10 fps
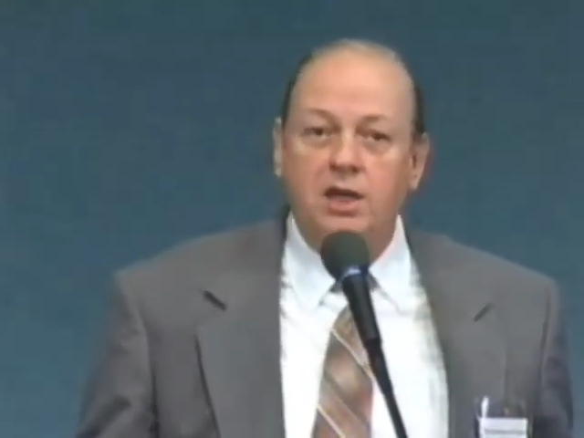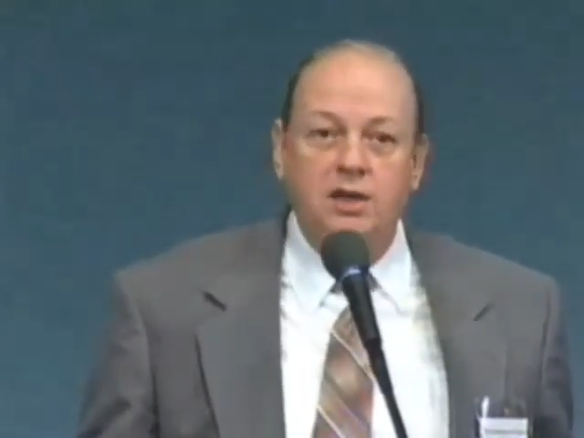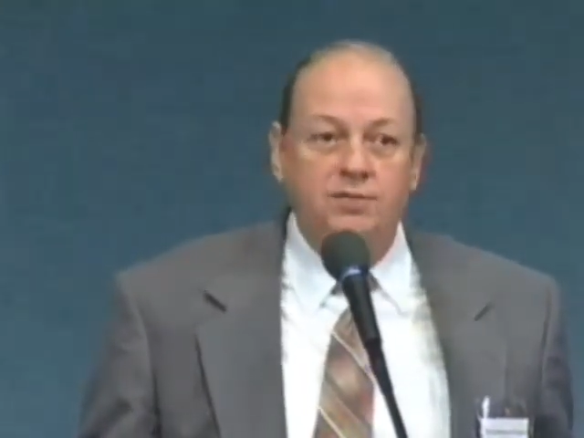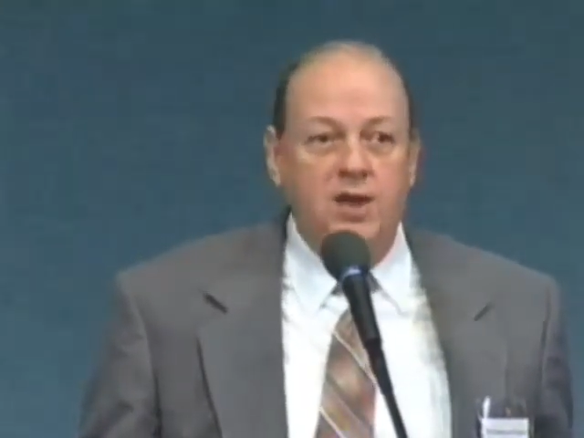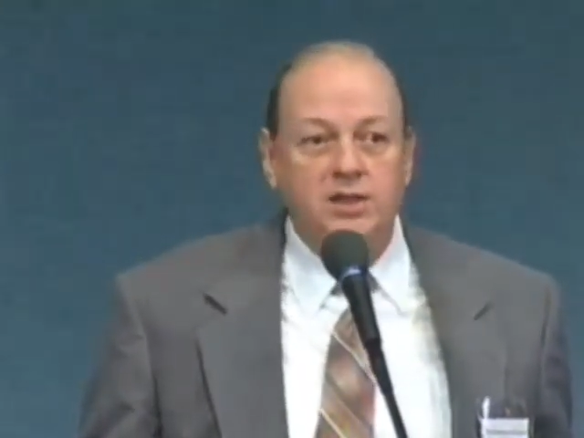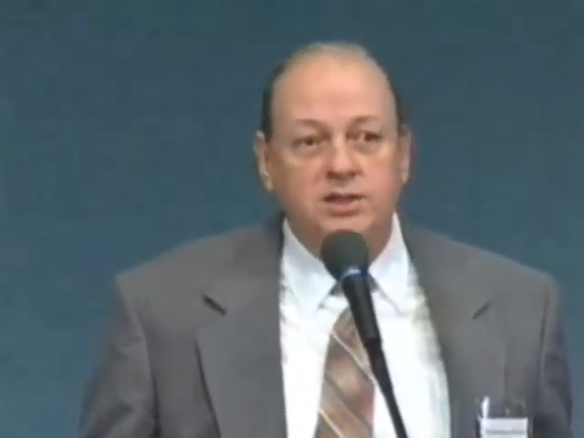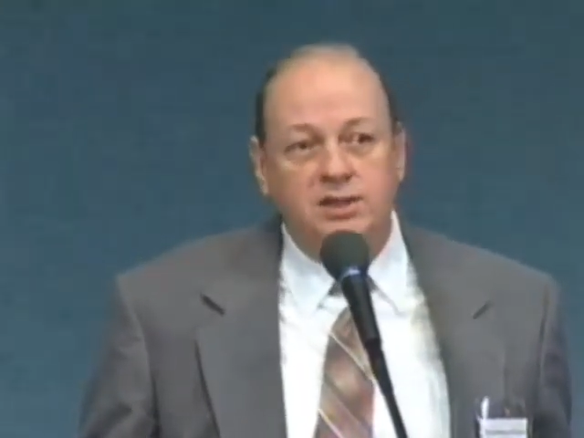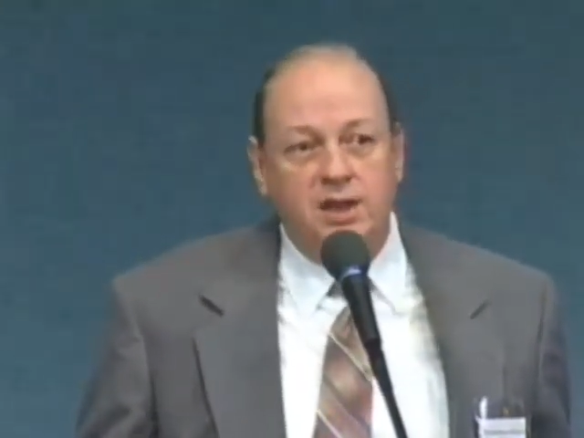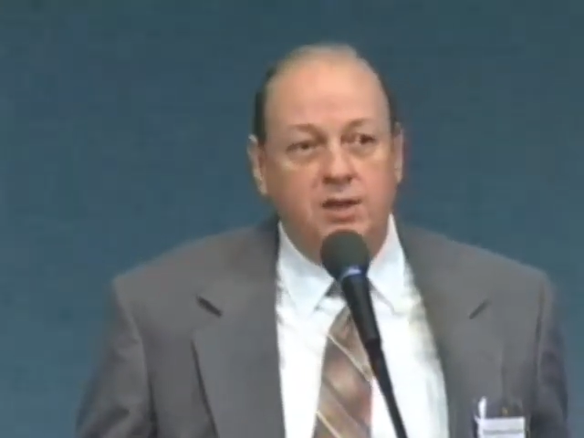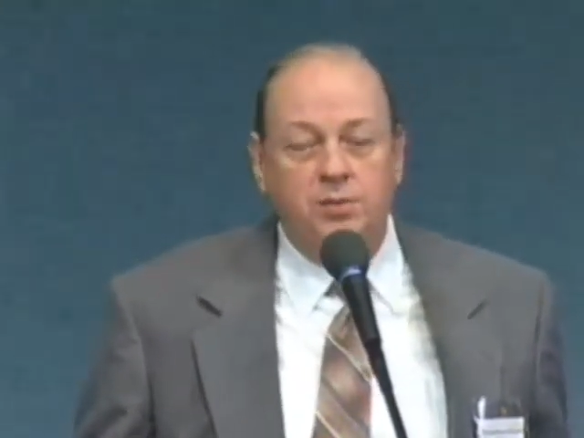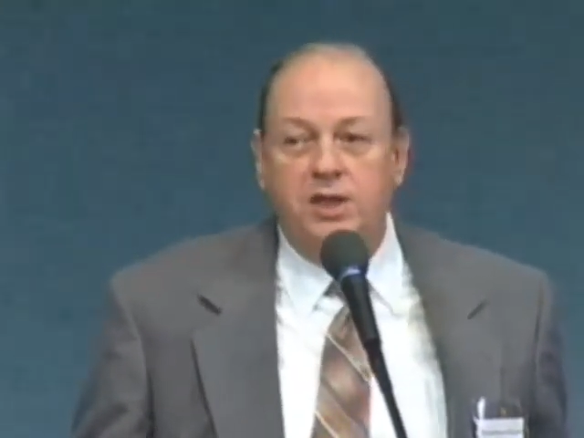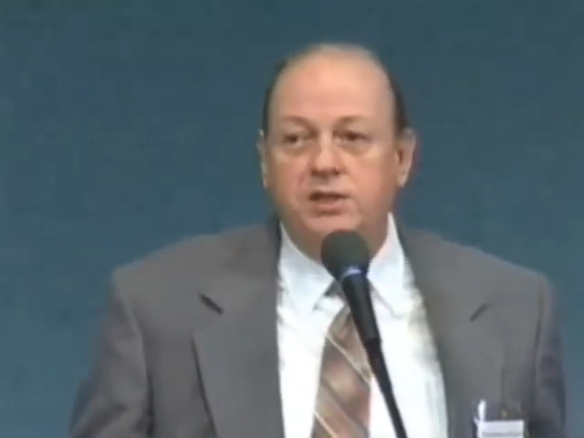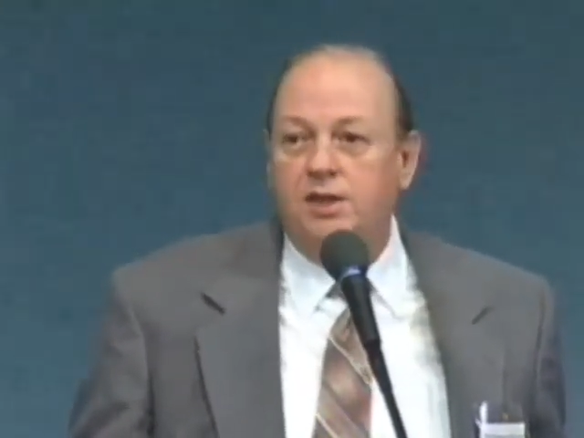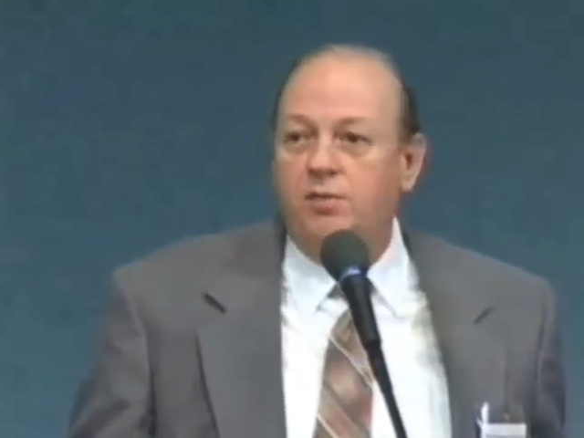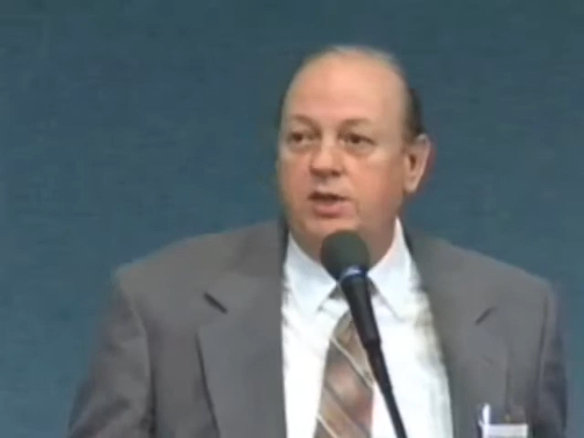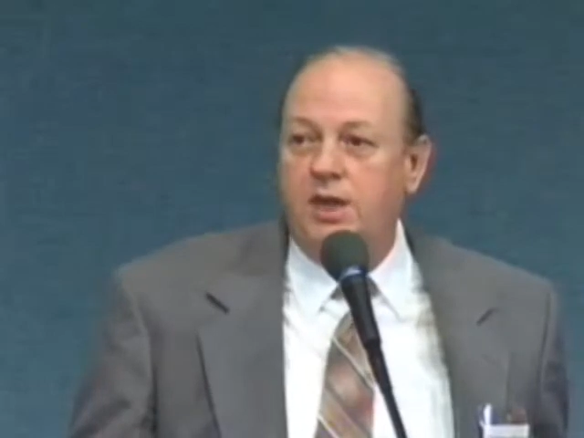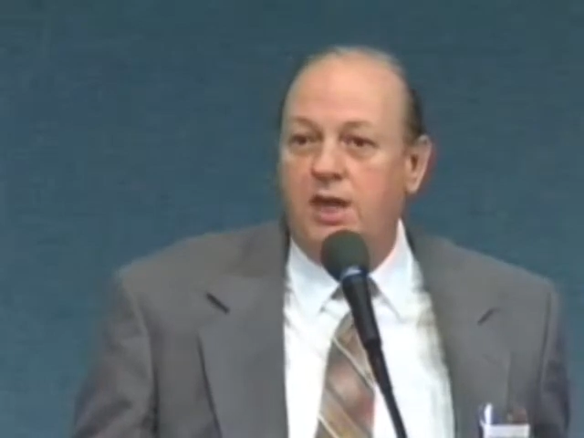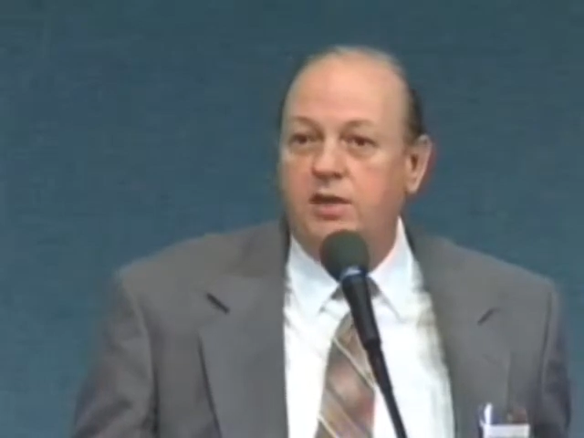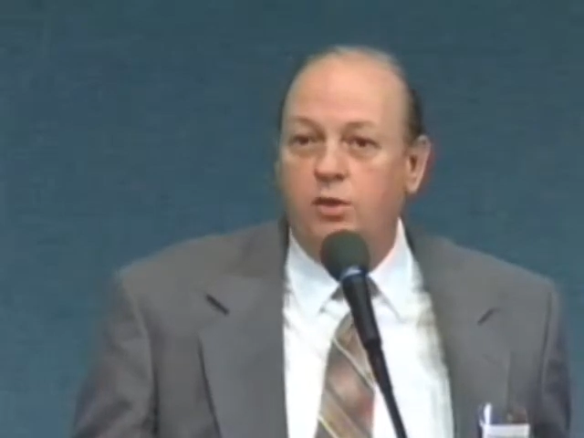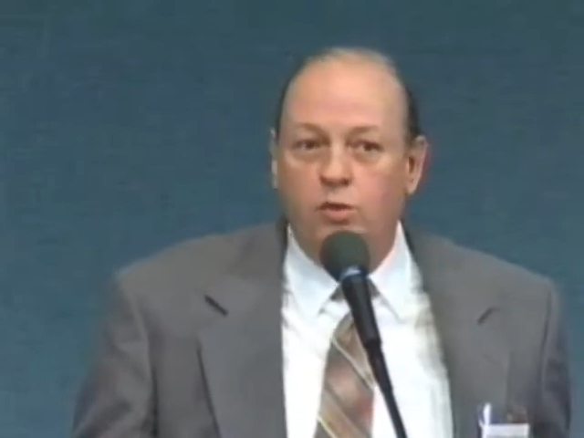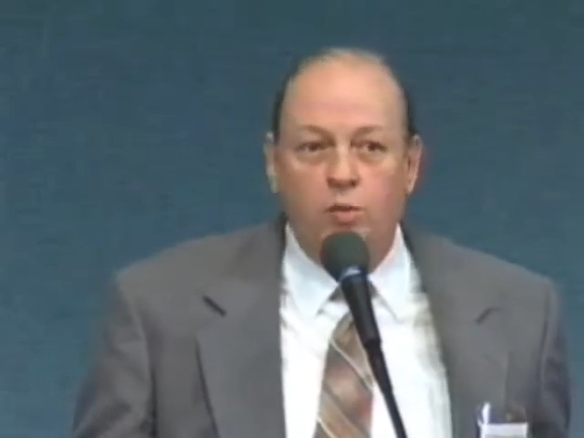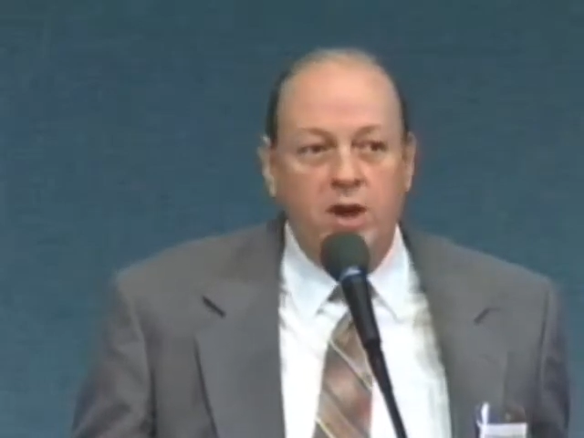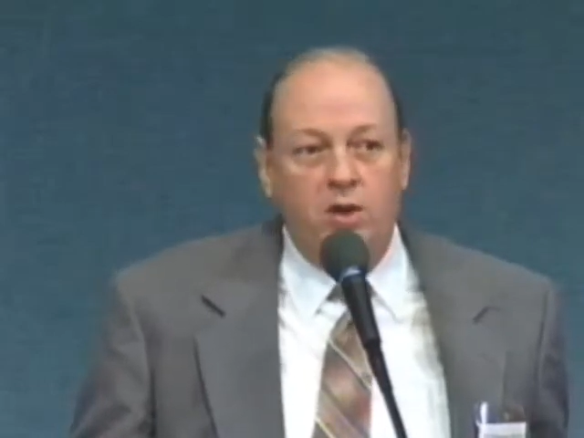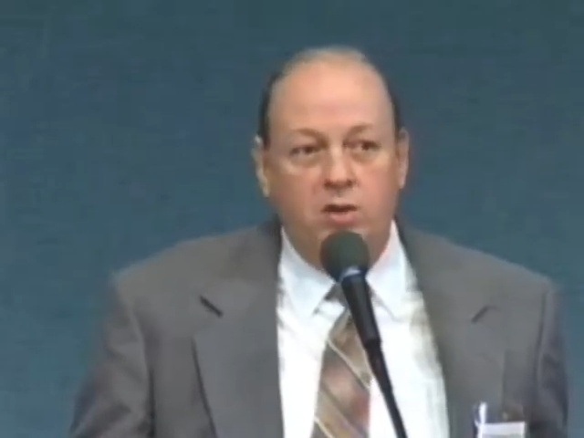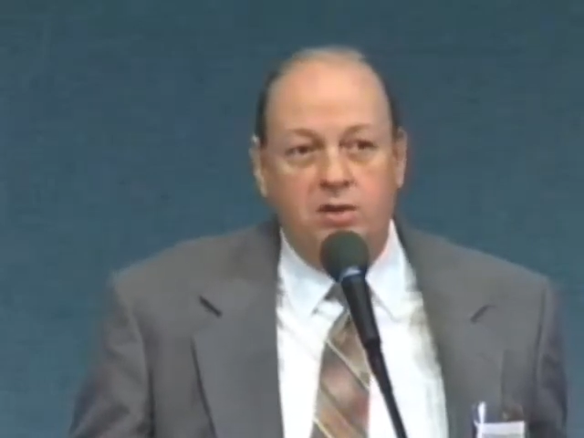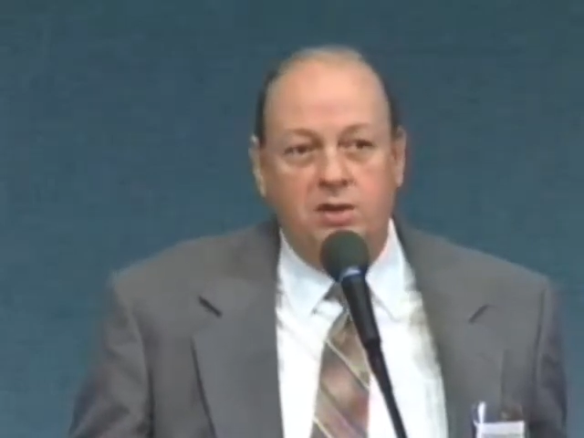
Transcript: events that take place every day. They're rare.